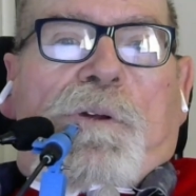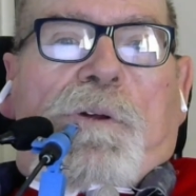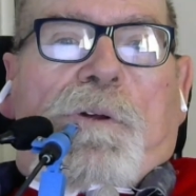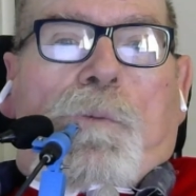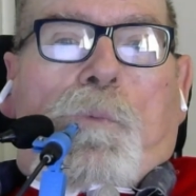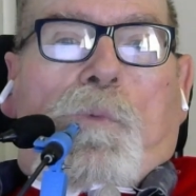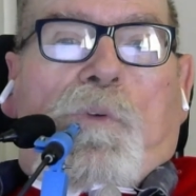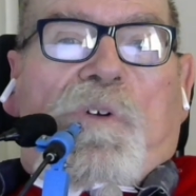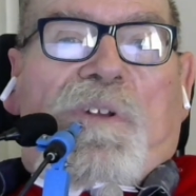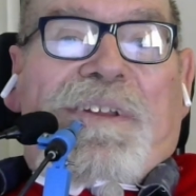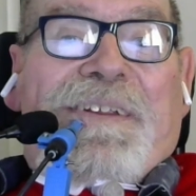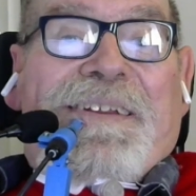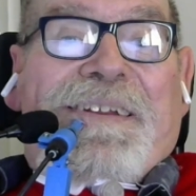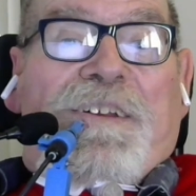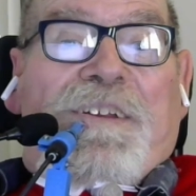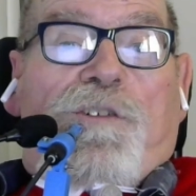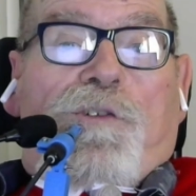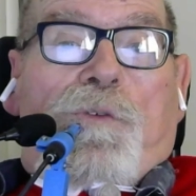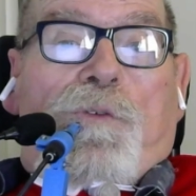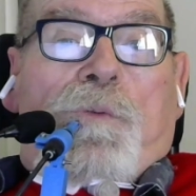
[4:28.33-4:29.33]
On one
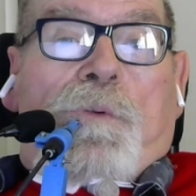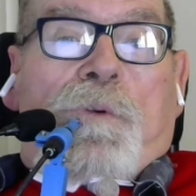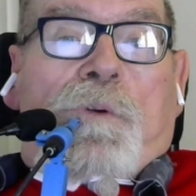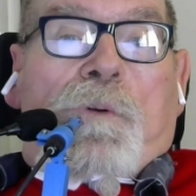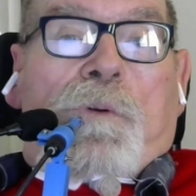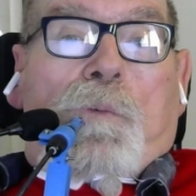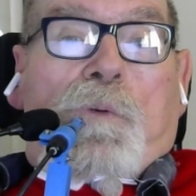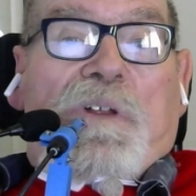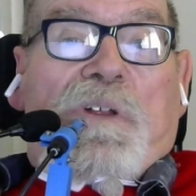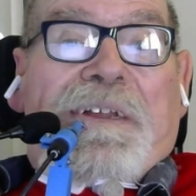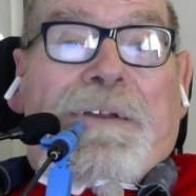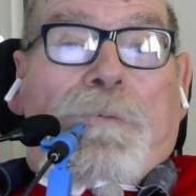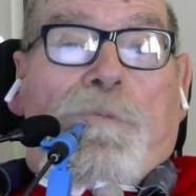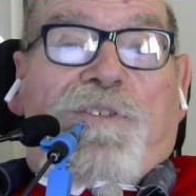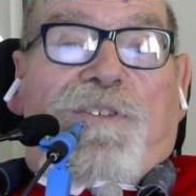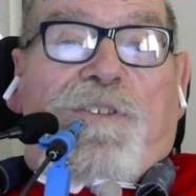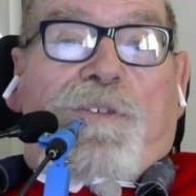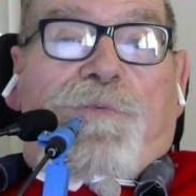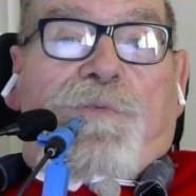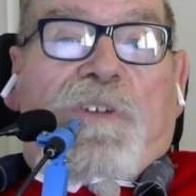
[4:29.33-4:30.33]
occasion, when I
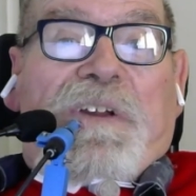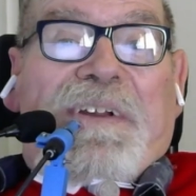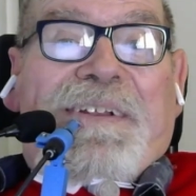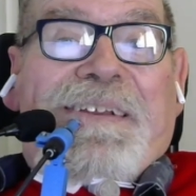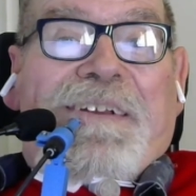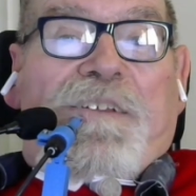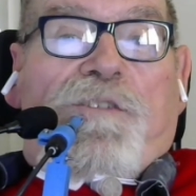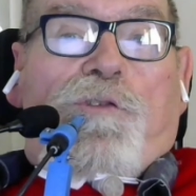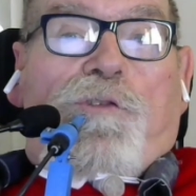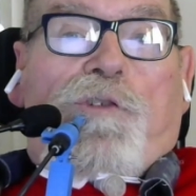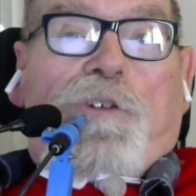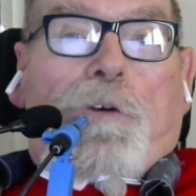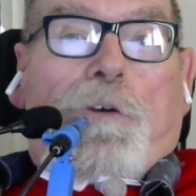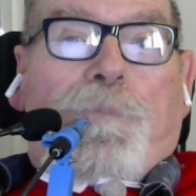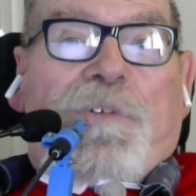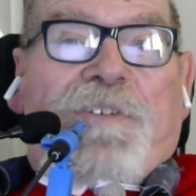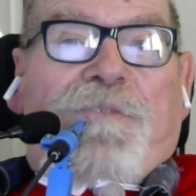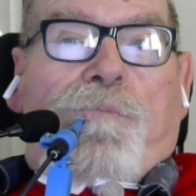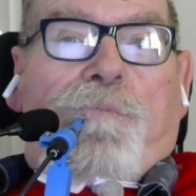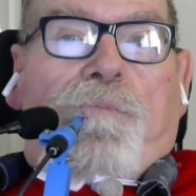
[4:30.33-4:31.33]
was the finance
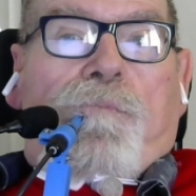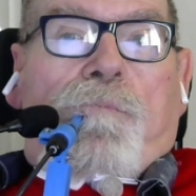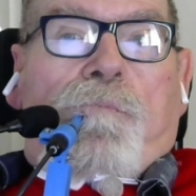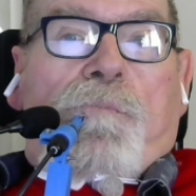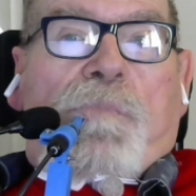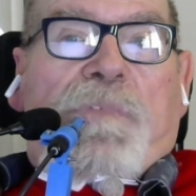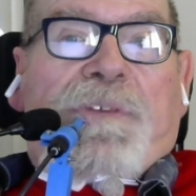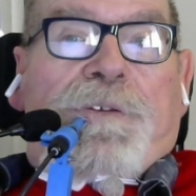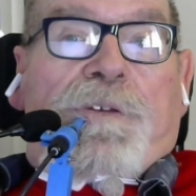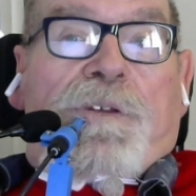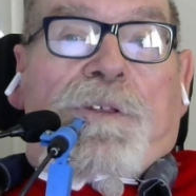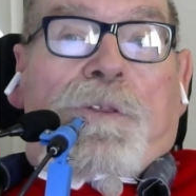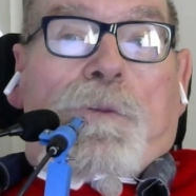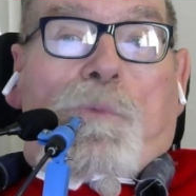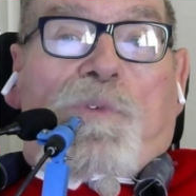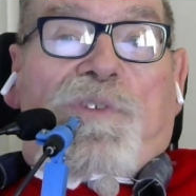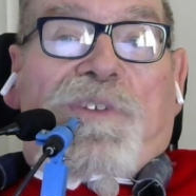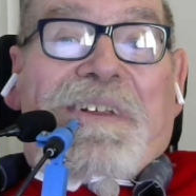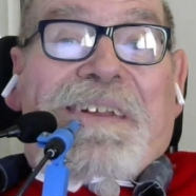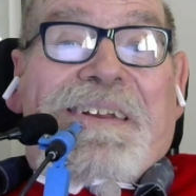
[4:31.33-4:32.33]
chairman, there
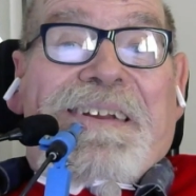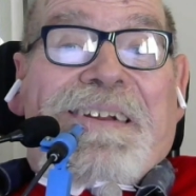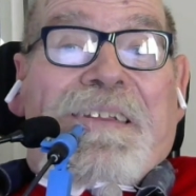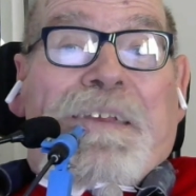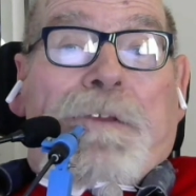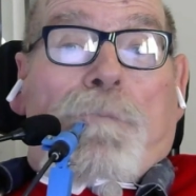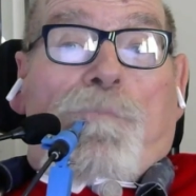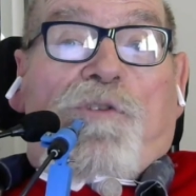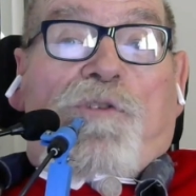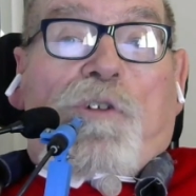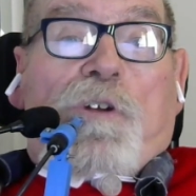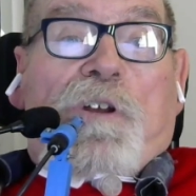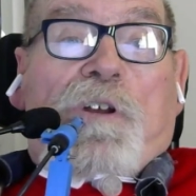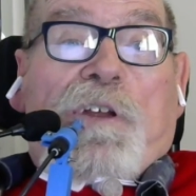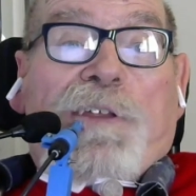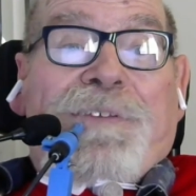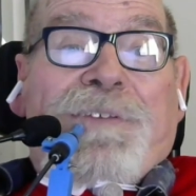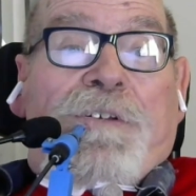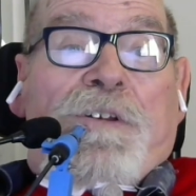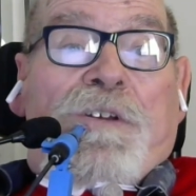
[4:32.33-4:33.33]
was a guy named
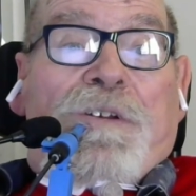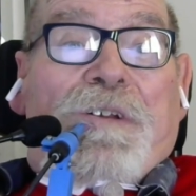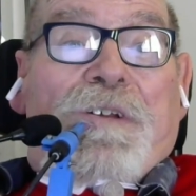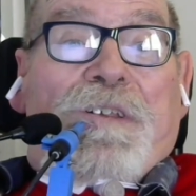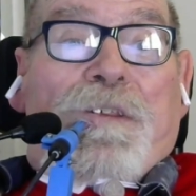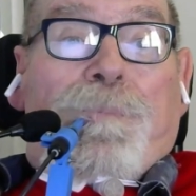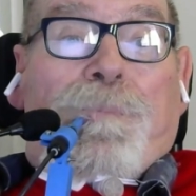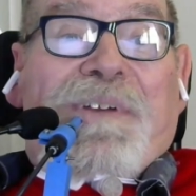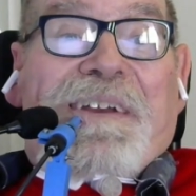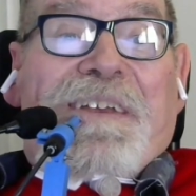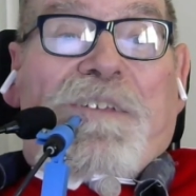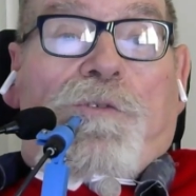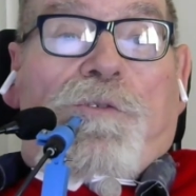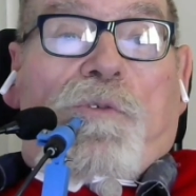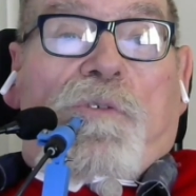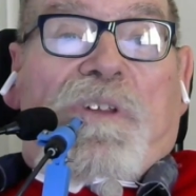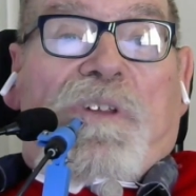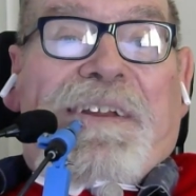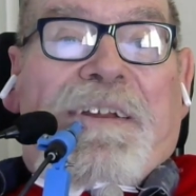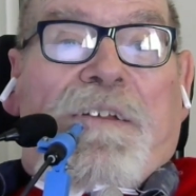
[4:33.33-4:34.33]
John on the
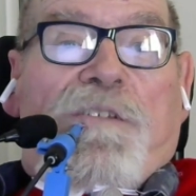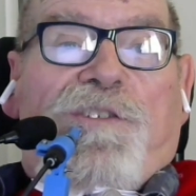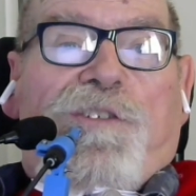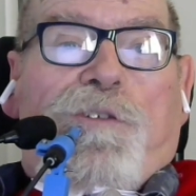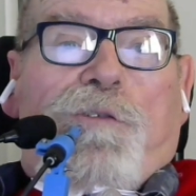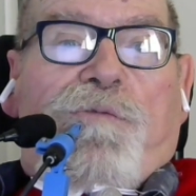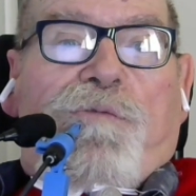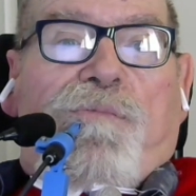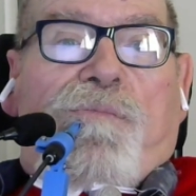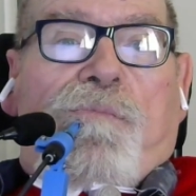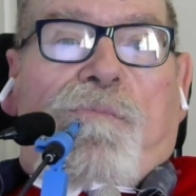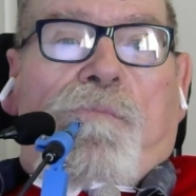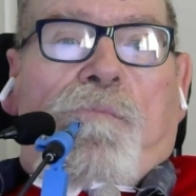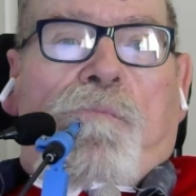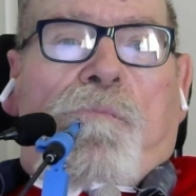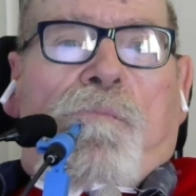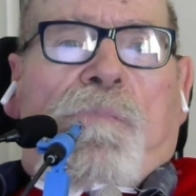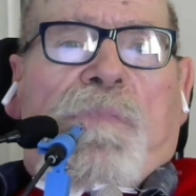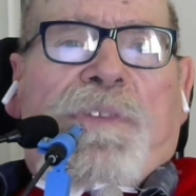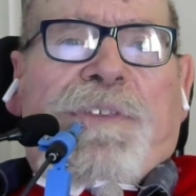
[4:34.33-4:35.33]
pastoral council.
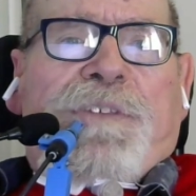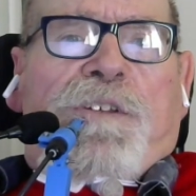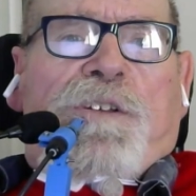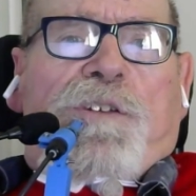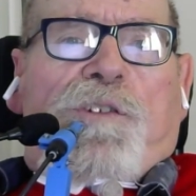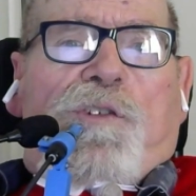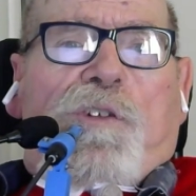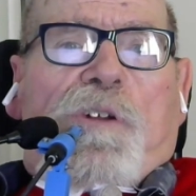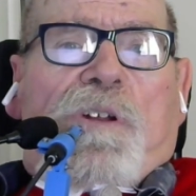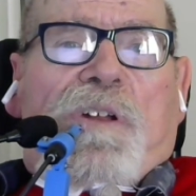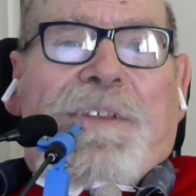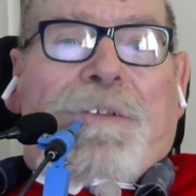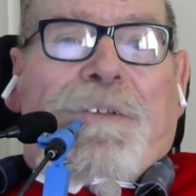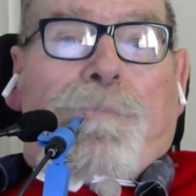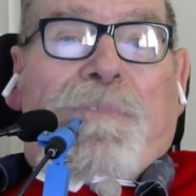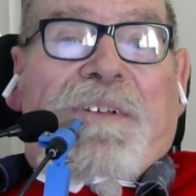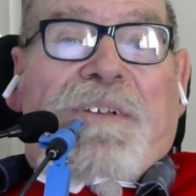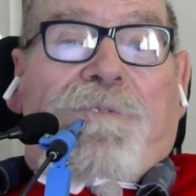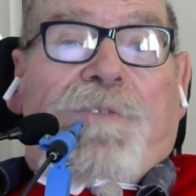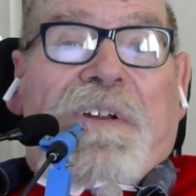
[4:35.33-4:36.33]
John
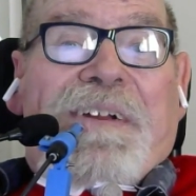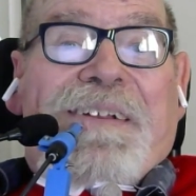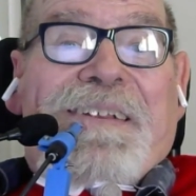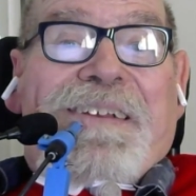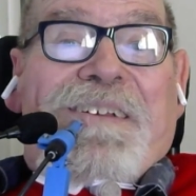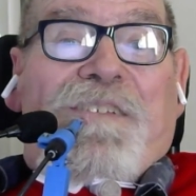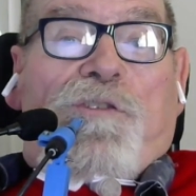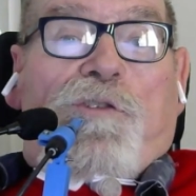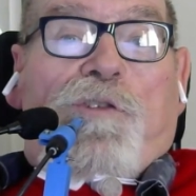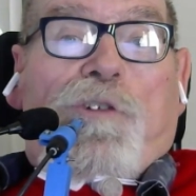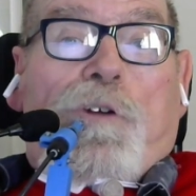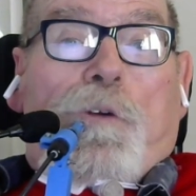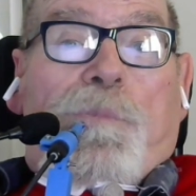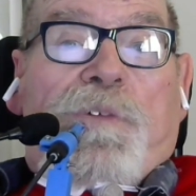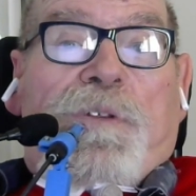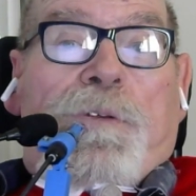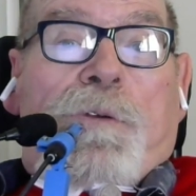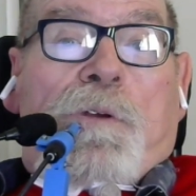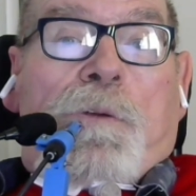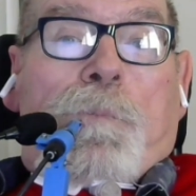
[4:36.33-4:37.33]
had been finance
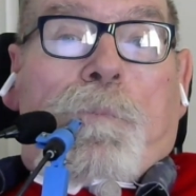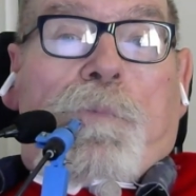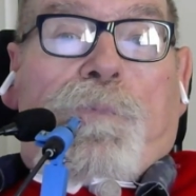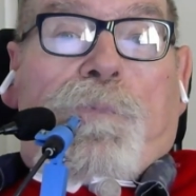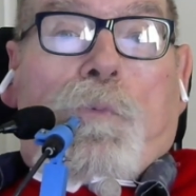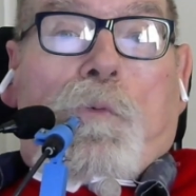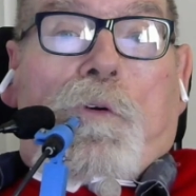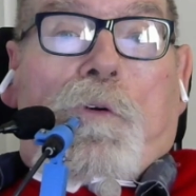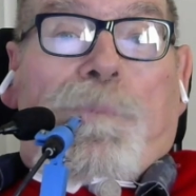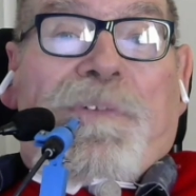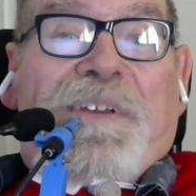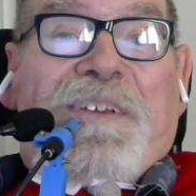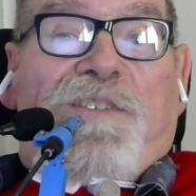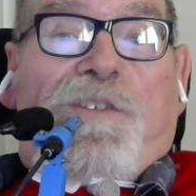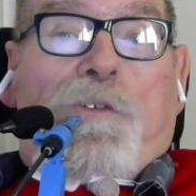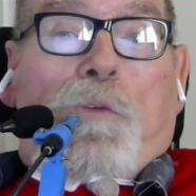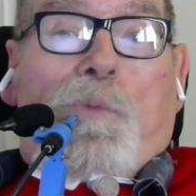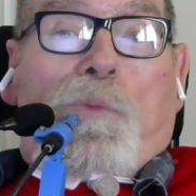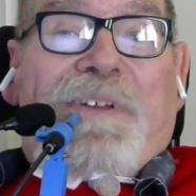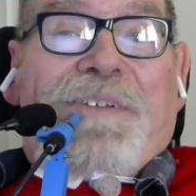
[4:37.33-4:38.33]
chairman before me,
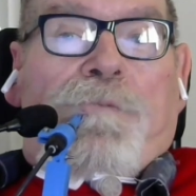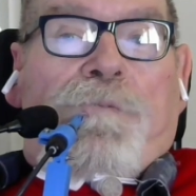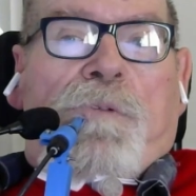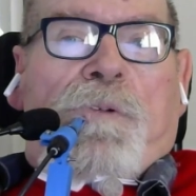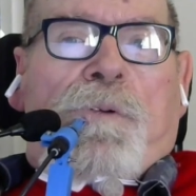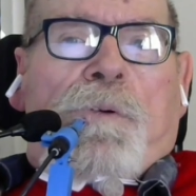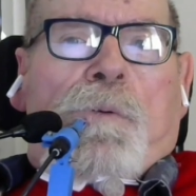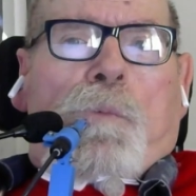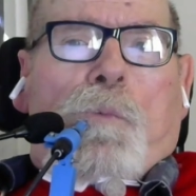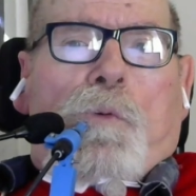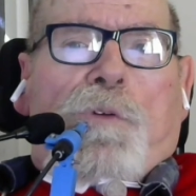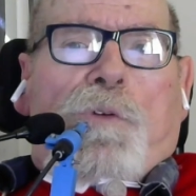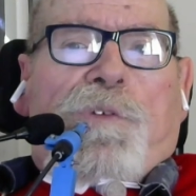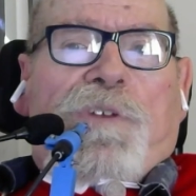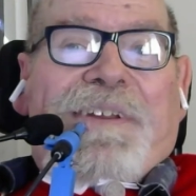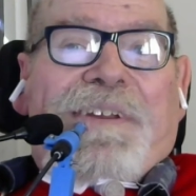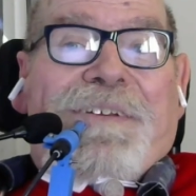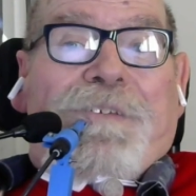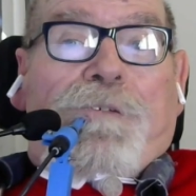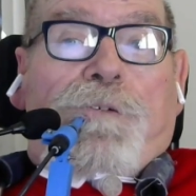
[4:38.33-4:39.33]
so we had worked
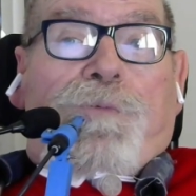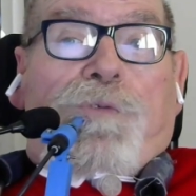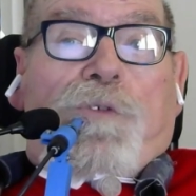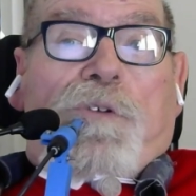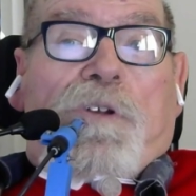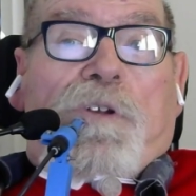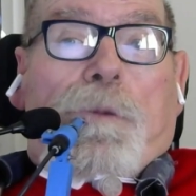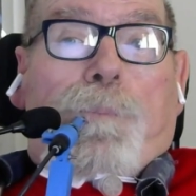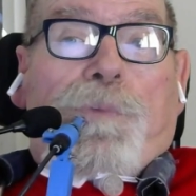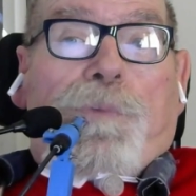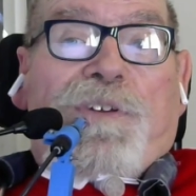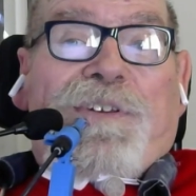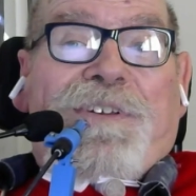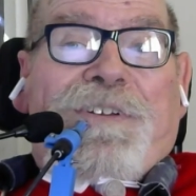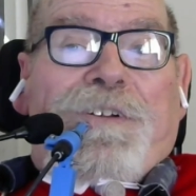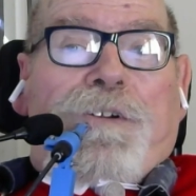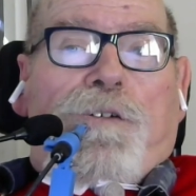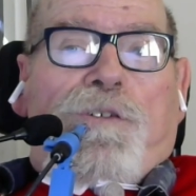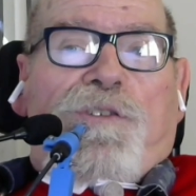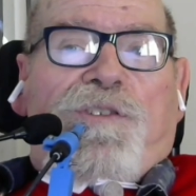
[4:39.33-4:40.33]
together for a couple of
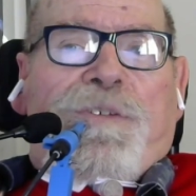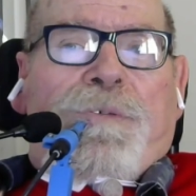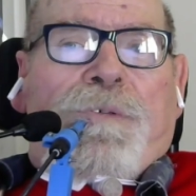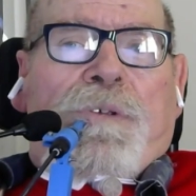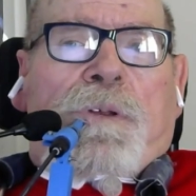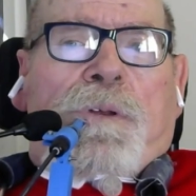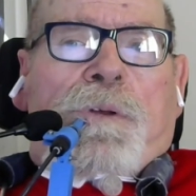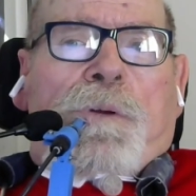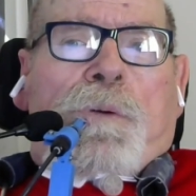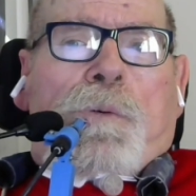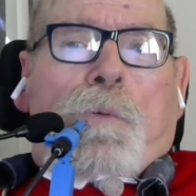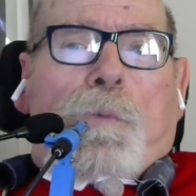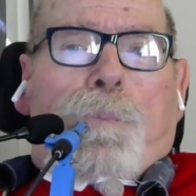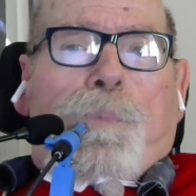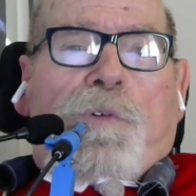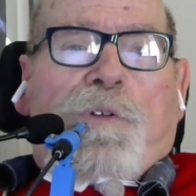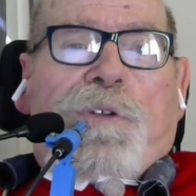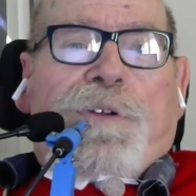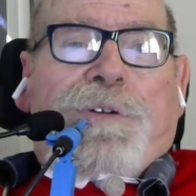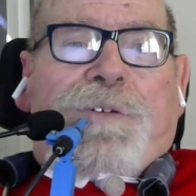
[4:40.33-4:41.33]
years. We're
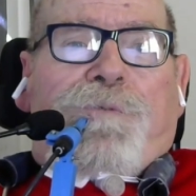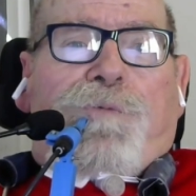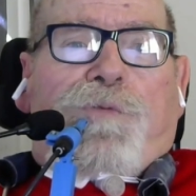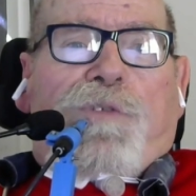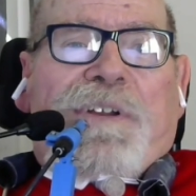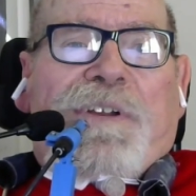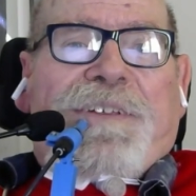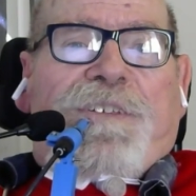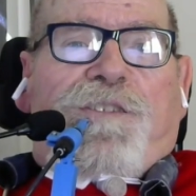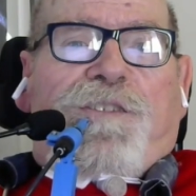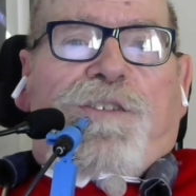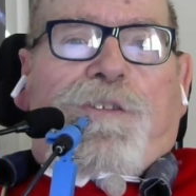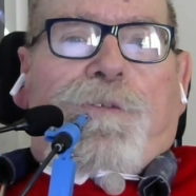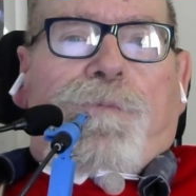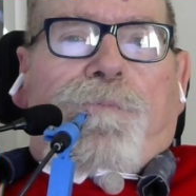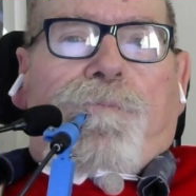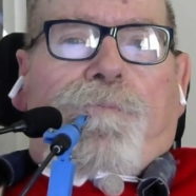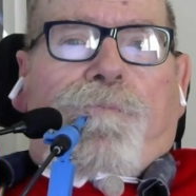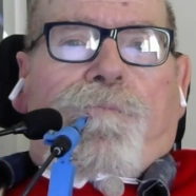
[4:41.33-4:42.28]
pretty good friends.